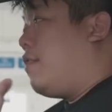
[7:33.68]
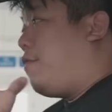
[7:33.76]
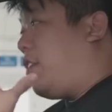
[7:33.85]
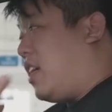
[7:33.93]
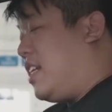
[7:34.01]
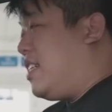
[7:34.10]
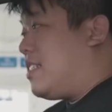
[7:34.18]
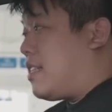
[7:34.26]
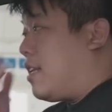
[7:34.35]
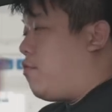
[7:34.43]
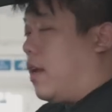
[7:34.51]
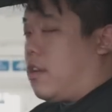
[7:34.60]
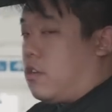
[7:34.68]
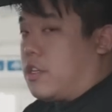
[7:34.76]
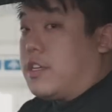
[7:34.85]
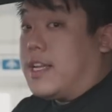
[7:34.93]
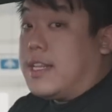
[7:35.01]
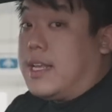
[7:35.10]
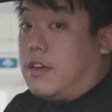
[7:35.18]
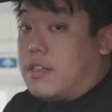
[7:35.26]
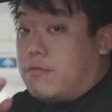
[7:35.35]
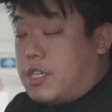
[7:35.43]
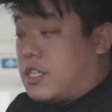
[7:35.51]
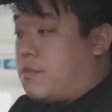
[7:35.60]
very easily, one look, you can tell
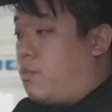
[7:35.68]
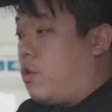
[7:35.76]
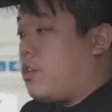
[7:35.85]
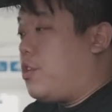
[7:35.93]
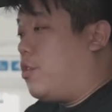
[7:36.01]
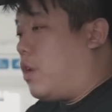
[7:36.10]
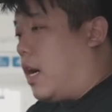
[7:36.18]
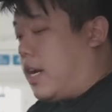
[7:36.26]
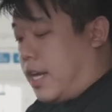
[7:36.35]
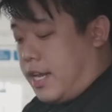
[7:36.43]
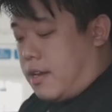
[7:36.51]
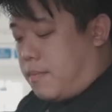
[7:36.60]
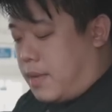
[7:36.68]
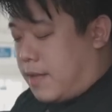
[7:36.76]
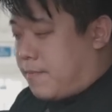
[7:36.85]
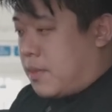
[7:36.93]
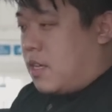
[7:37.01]
which mode you are in. But